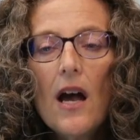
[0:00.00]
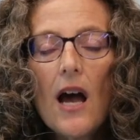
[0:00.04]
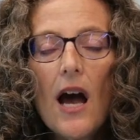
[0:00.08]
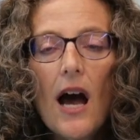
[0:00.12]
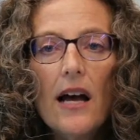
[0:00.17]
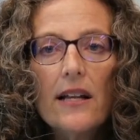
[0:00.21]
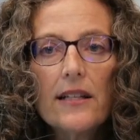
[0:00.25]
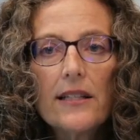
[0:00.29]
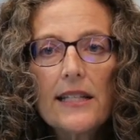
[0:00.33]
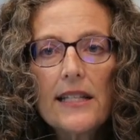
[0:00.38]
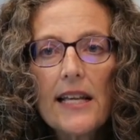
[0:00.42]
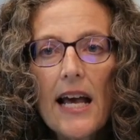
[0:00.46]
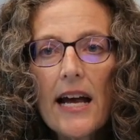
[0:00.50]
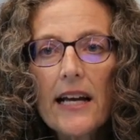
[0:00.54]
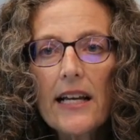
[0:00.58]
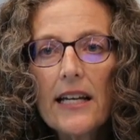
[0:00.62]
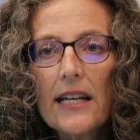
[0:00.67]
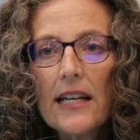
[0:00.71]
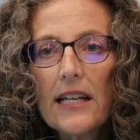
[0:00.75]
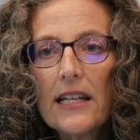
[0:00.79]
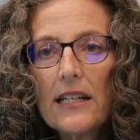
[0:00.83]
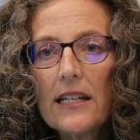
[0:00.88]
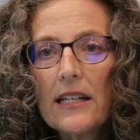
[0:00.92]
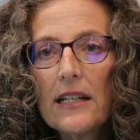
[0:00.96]
And
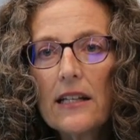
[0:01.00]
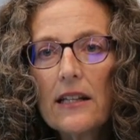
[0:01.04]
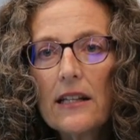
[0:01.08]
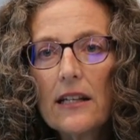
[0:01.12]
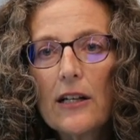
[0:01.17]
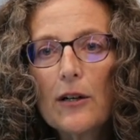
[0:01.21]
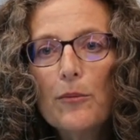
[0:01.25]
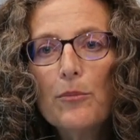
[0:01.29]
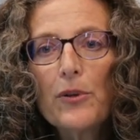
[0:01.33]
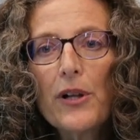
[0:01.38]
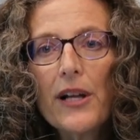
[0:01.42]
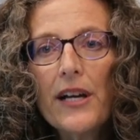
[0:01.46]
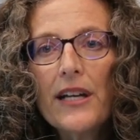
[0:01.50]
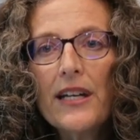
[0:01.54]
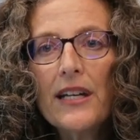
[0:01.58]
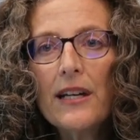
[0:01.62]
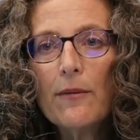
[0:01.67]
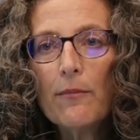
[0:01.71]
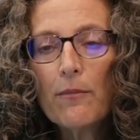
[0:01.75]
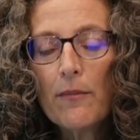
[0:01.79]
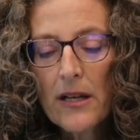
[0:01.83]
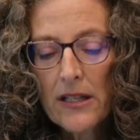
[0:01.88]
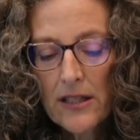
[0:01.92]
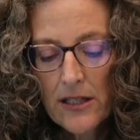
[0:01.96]
second, the
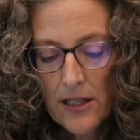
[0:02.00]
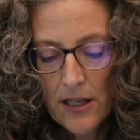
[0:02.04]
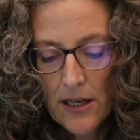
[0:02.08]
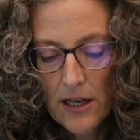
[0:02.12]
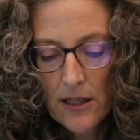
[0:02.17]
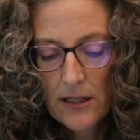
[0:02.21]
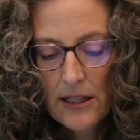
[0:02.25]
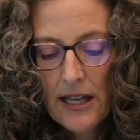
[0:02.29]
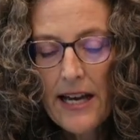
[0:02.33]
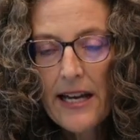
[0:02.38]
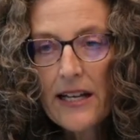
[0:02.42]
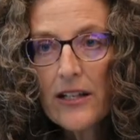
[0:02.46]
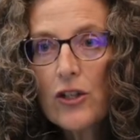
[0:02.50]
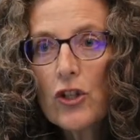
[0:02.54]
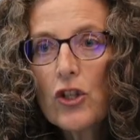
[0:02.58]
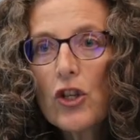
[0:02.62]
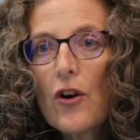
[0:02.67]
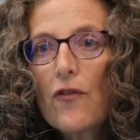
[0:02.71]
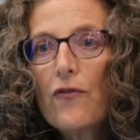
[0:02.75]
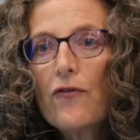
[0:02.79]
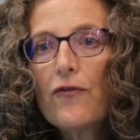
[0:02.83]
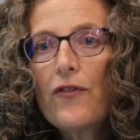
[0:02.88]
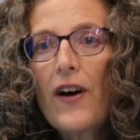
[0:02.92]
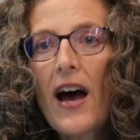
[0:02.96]
complainant must allege
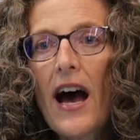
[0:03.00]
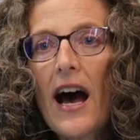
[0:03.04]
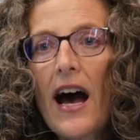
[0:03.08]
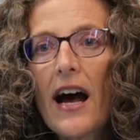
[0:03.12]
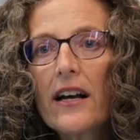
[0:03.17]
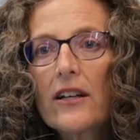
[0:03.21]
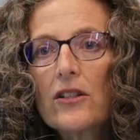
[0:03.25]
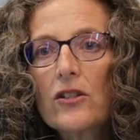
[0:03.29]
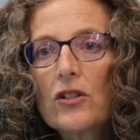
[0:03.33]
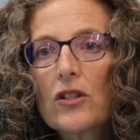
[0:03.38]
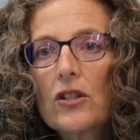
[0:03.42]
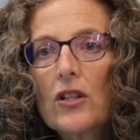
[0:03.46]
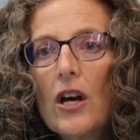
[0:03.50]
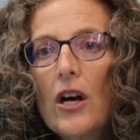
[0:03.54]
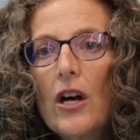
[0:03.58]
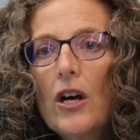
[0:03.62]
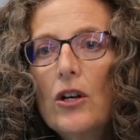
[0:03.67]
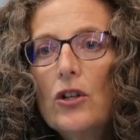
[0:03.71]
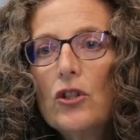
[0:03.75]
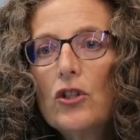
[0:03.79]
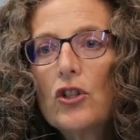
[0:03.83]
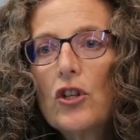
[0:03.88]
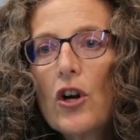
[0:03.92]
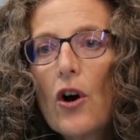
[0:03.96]
facts
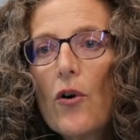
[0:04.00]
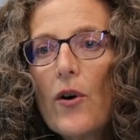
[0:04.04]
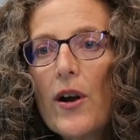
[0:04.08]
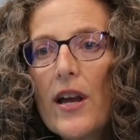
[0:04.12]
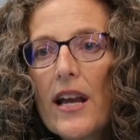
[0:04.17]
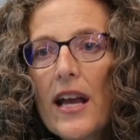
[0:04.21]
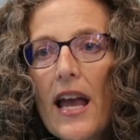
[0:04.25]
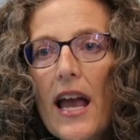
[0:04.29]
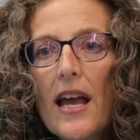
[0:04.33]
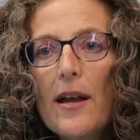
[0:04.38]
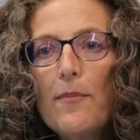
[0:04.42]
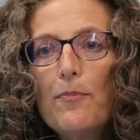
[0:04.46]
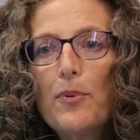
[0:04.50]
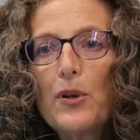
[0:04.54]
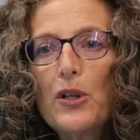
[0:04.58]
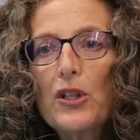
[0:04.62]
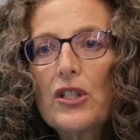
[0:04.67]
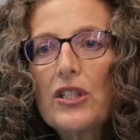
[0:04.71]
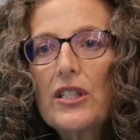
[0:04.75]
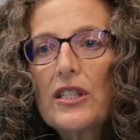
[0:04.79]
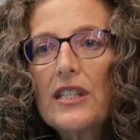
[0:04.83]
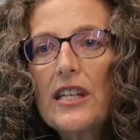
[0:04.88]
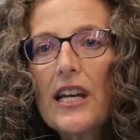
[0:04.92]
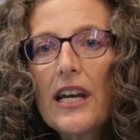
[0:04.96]
showing a
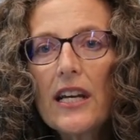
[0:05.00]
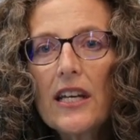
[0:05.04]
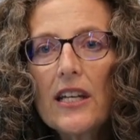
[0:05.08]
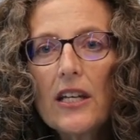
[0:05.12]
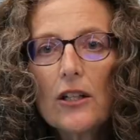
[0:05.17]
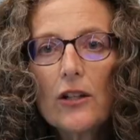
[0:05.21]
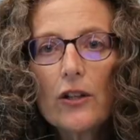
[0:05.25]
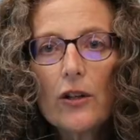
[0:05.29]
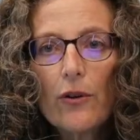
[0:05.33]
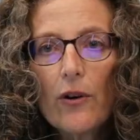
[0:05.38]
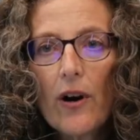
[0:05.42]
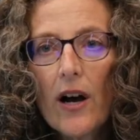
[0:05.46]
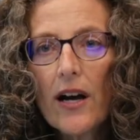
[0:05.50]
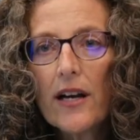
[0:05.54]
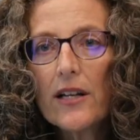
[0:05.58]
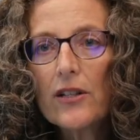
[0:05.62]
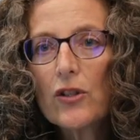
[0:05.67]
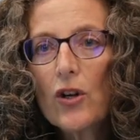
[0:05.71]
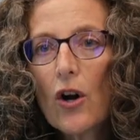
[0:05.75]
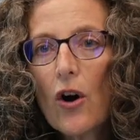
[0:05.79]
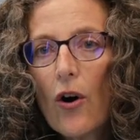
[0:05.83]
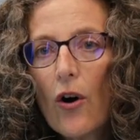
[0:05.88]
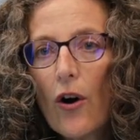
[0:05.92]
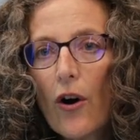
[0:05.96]

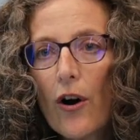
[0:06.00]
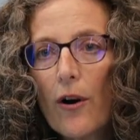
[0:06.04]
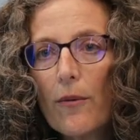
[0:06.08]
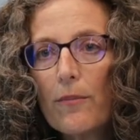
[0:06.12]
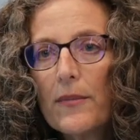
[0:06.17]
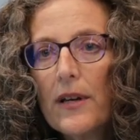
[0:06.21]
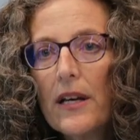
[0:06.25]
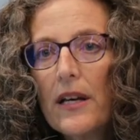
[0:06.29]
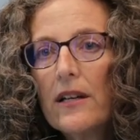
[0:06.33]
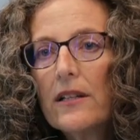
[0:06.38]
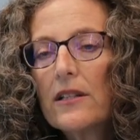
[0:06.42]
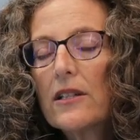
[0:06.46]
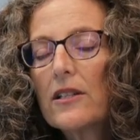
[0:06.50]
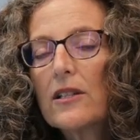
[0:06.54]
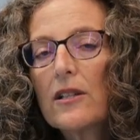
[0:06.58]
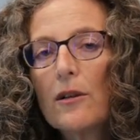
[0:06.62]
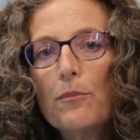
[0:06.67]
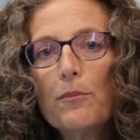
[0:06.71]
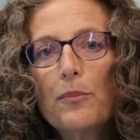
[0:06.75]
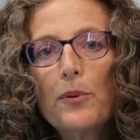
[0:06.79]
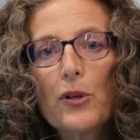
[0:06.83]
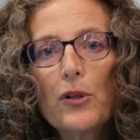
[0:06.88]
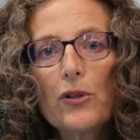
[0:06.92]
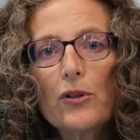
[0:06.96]
particularized harm to
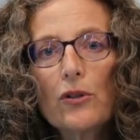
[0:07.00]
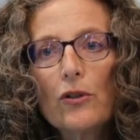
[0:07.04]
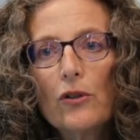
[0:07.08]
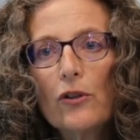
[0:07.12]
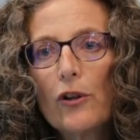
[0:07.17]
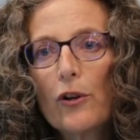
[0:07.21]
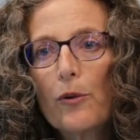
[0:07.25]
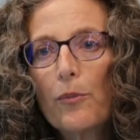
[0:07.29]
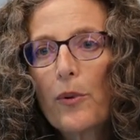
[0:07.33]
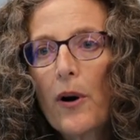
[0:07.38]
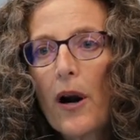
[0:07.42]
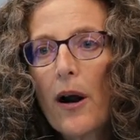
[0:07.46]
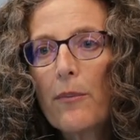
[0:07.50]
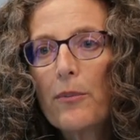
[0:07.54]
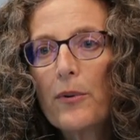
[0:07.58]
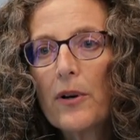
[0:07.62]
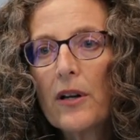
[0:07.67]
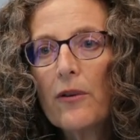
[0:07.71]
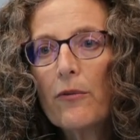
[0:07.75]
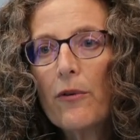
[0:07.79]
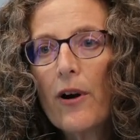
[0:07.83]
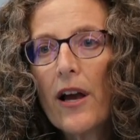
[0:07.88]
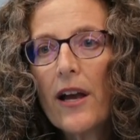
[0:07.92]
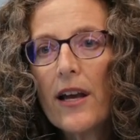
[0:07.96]
some personal or
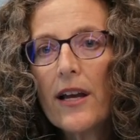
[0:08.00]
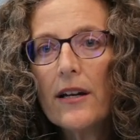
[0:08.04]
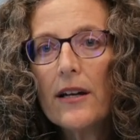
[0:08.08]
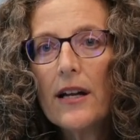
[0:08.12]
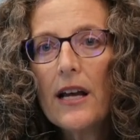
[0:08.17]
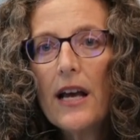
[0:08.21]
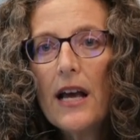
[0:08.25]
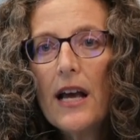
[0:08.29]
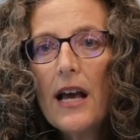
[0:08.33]
property right,